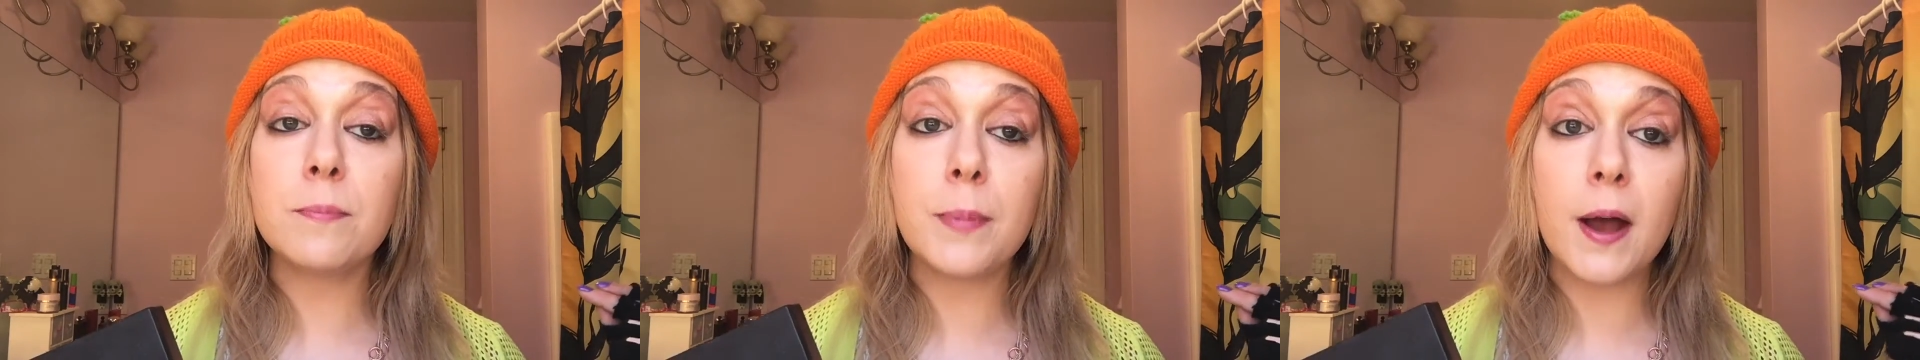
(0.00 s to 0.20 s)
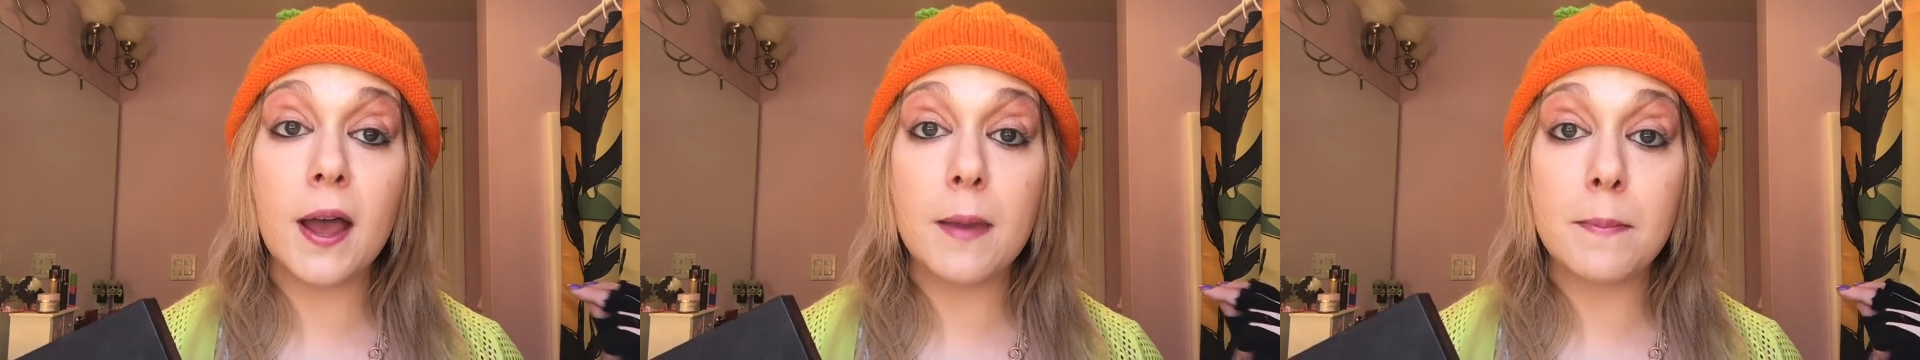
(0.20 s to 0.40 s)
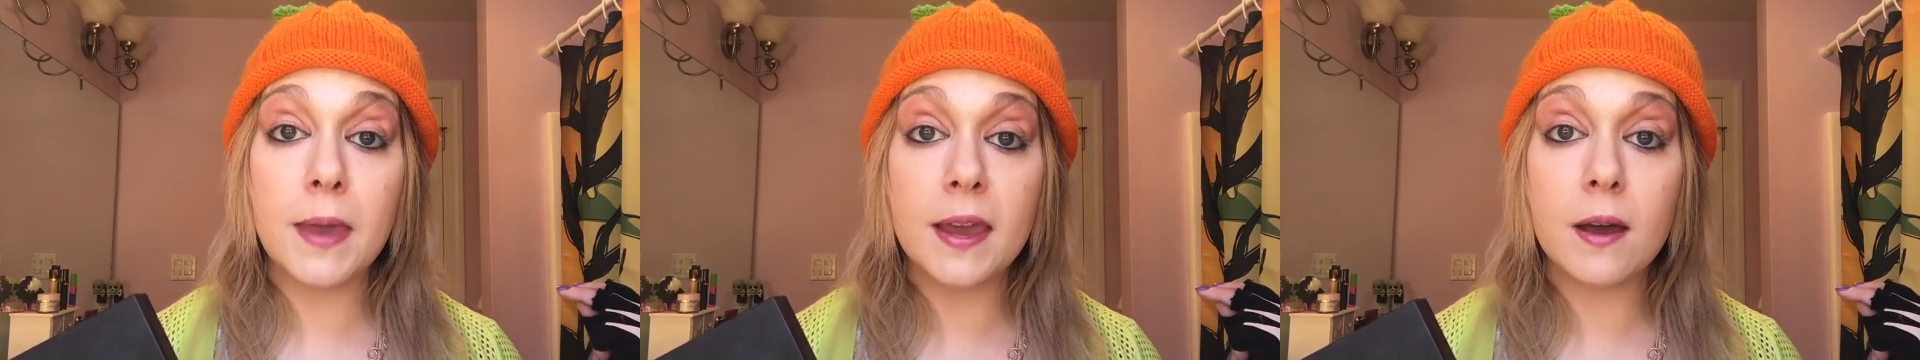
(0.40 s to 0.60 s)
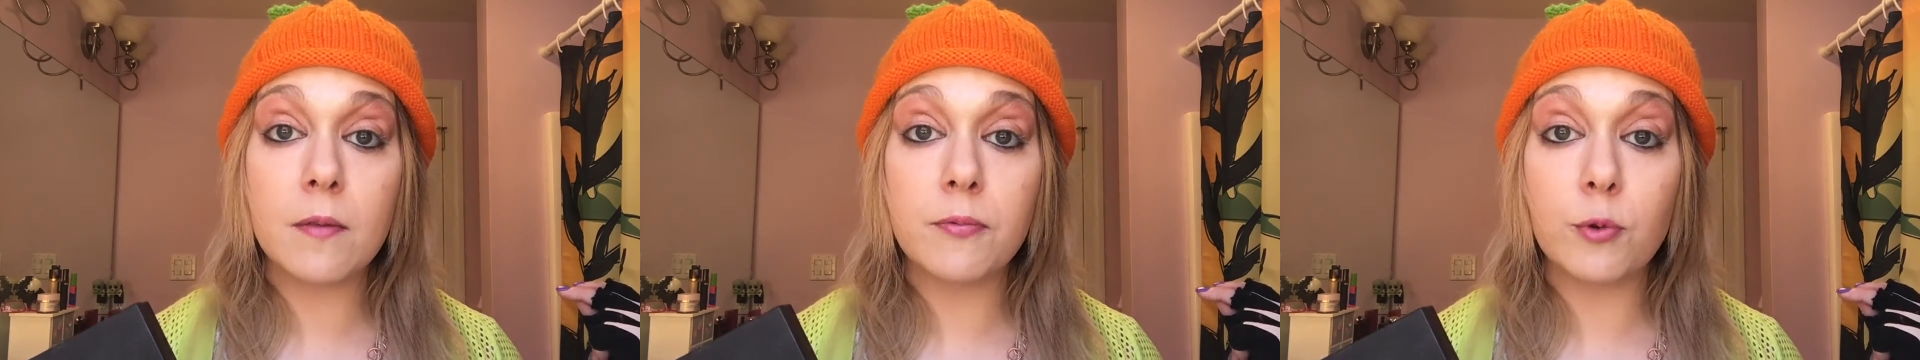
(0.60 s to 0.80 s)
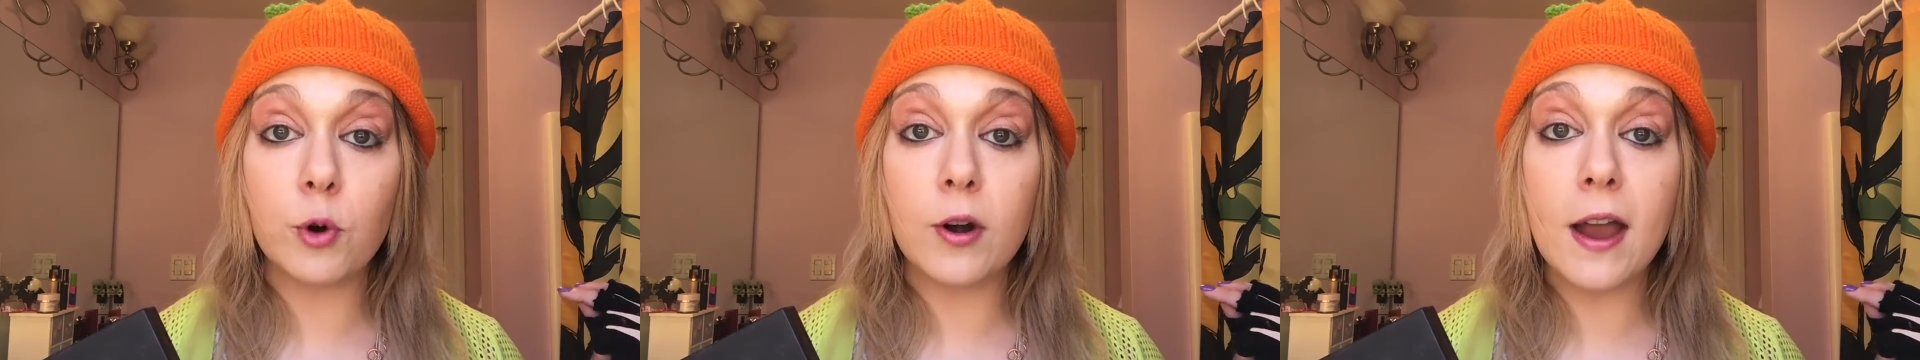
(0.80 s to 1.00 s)
by Makeup
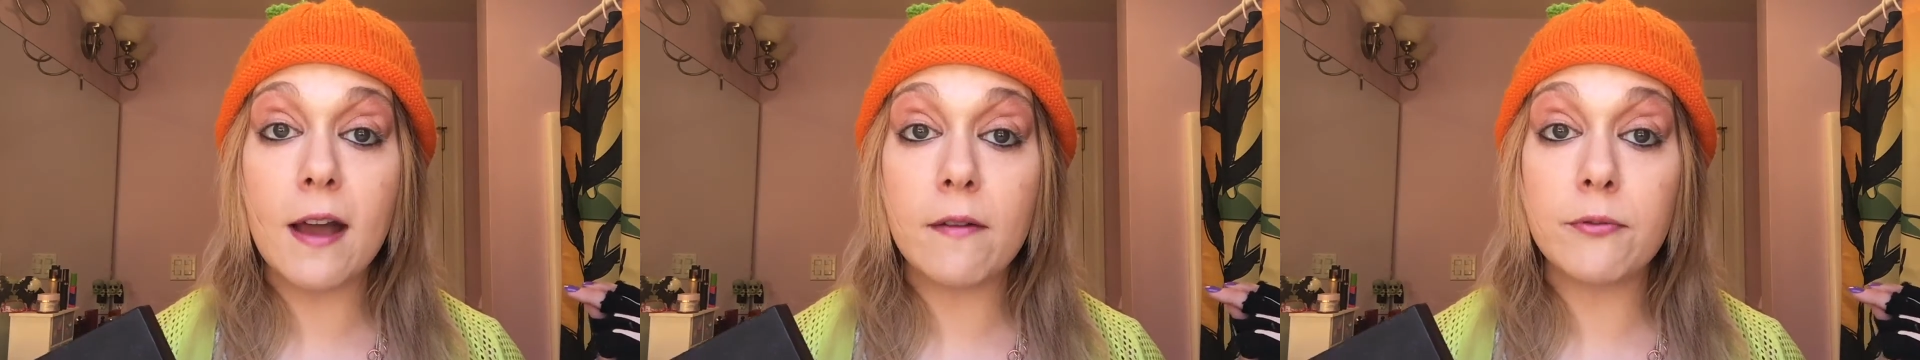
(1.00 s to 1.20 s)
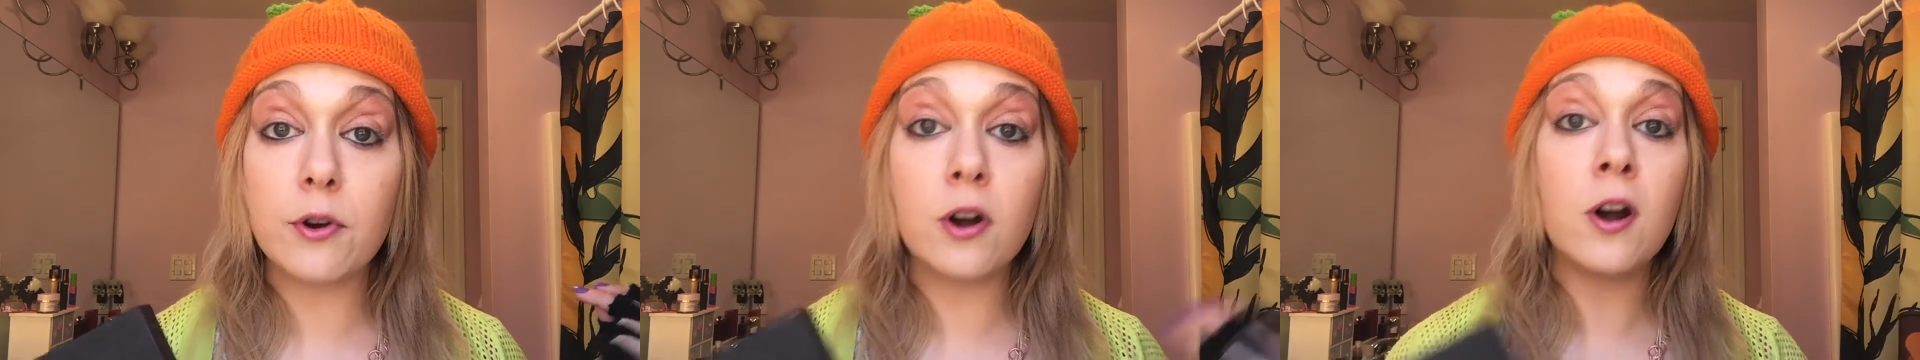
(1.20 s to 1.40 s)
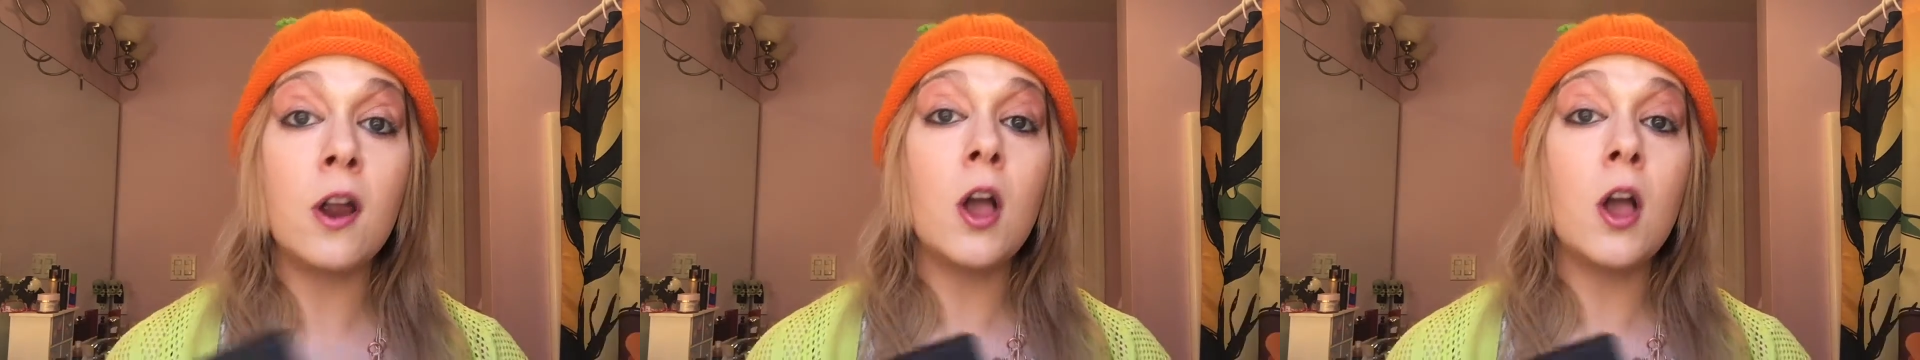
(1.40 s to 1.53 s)
Forever